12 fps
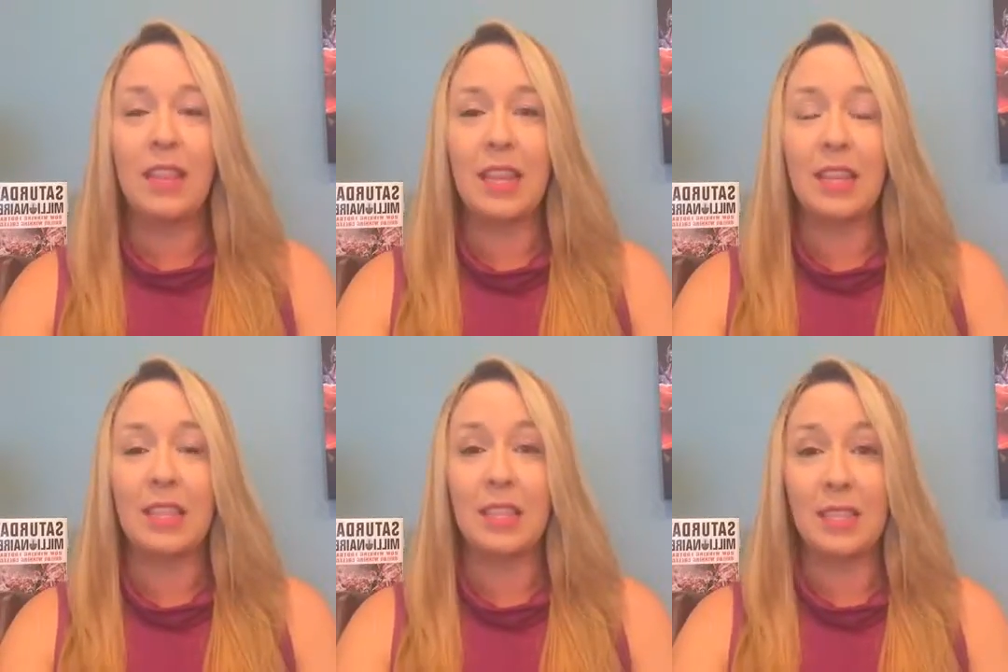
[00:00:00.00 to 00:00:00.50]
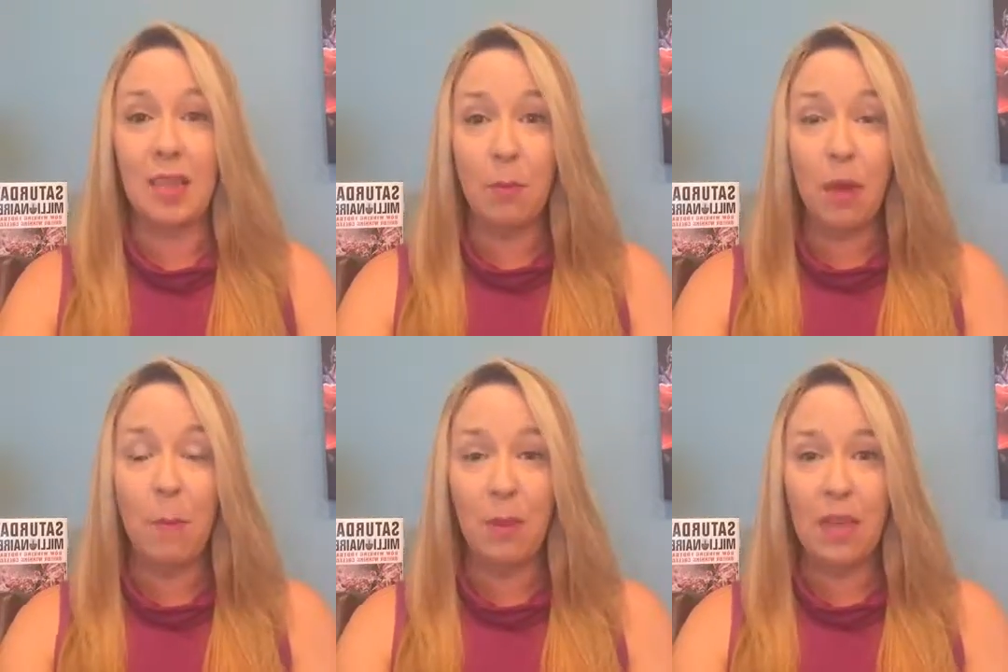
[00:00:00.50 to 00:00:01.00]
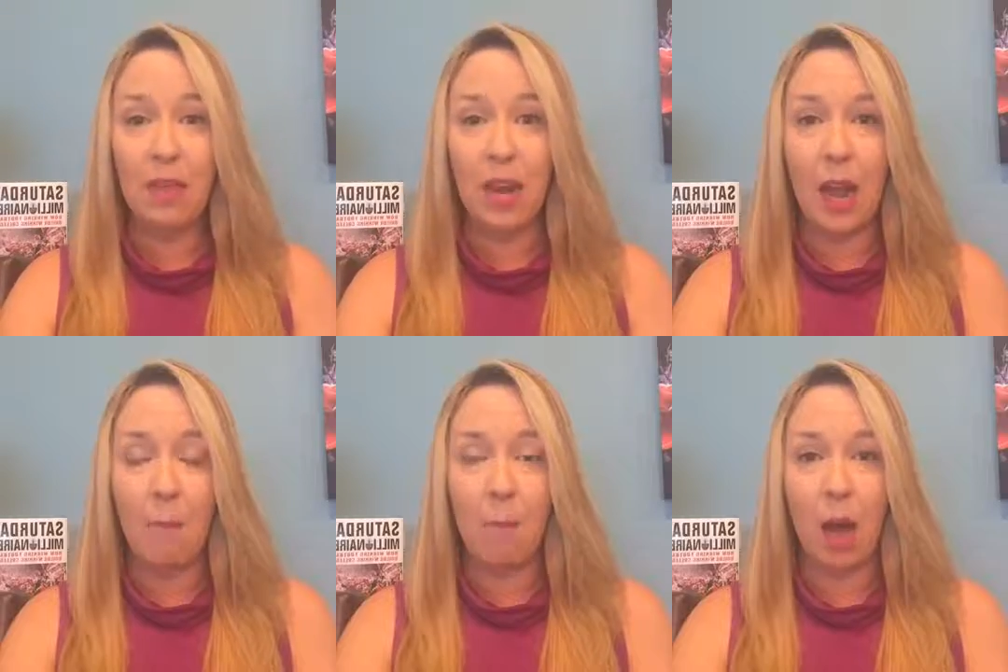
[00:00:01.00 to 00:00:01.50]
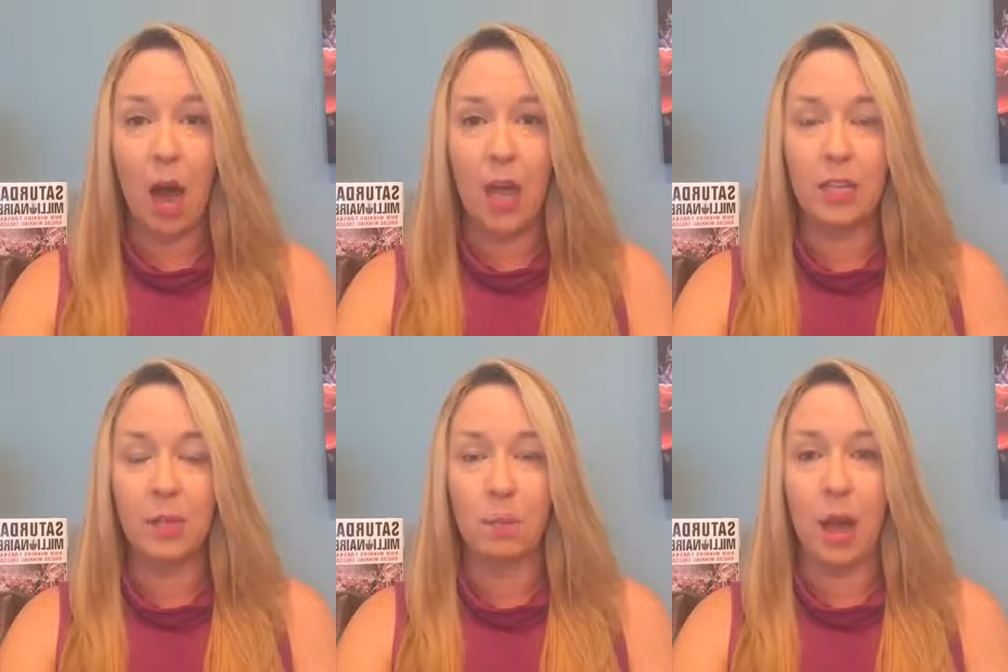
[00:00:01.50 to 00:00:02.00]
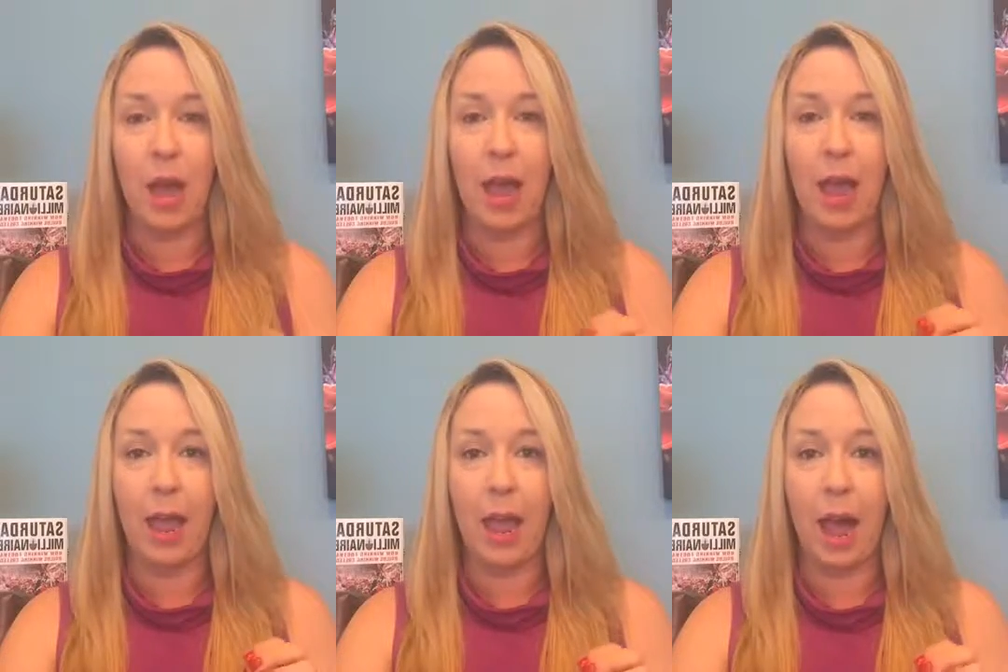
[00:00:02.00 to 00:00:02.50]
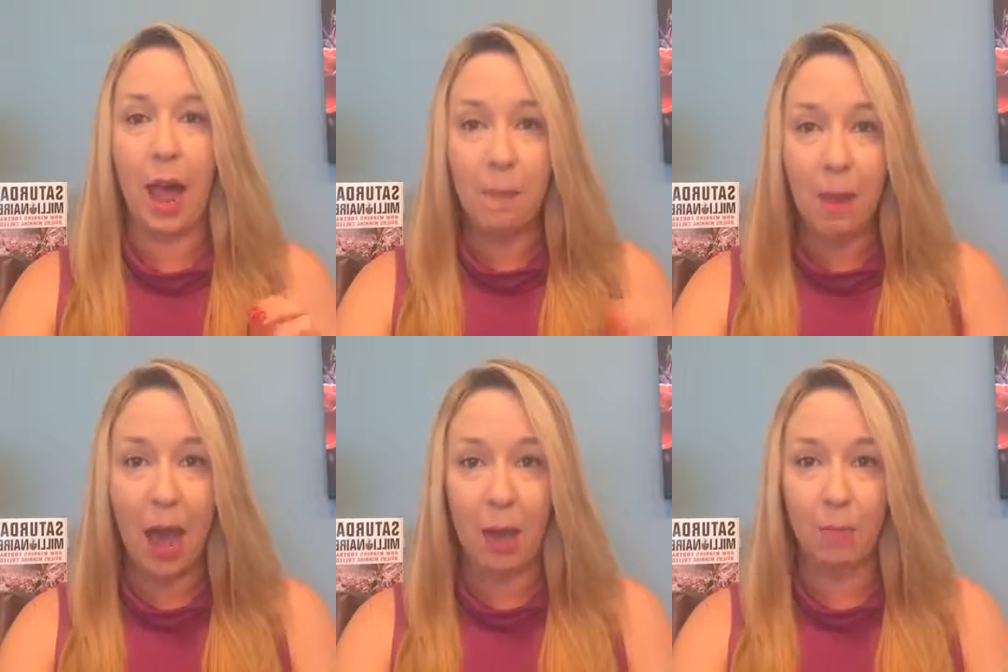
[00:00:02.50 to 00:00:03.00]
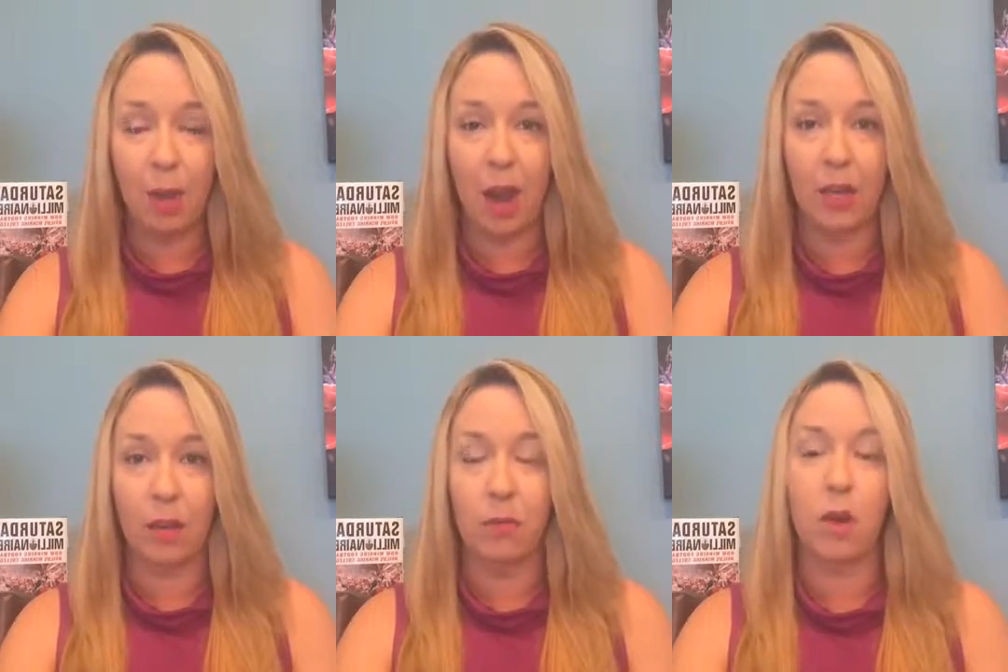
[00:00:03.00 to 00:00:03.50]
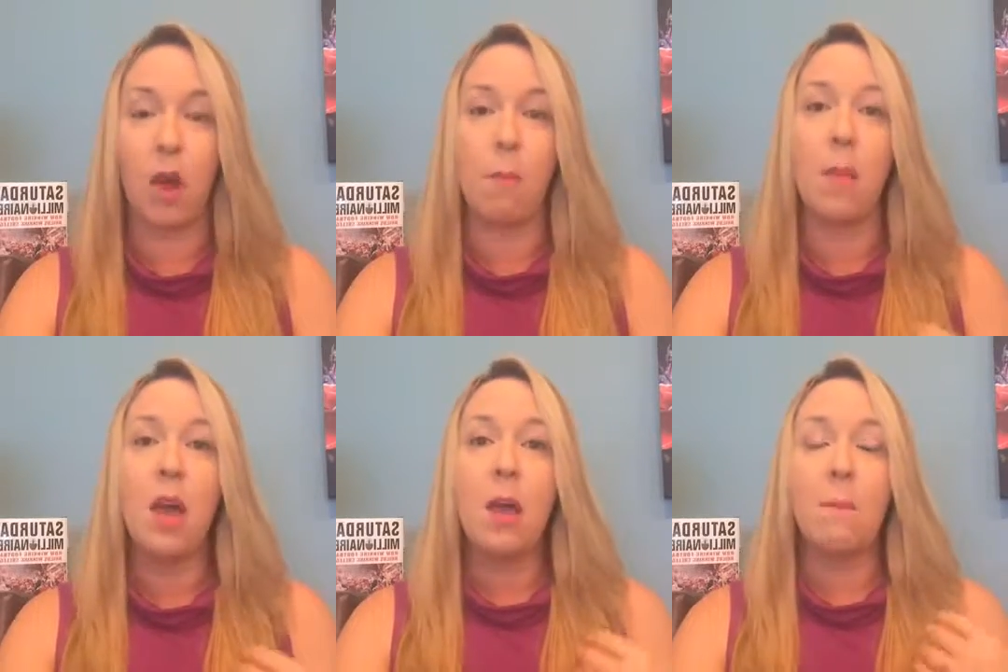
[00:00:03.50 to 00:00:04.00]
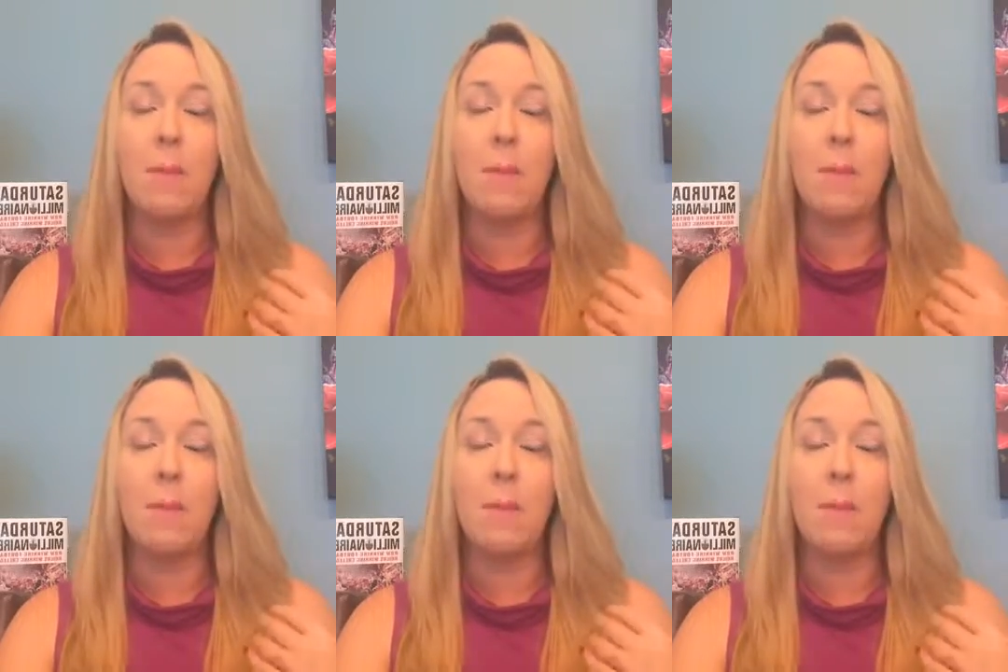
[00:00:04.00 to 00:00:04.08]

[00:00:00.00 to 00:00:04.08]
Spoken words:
This same company that I bought my iPad bracket from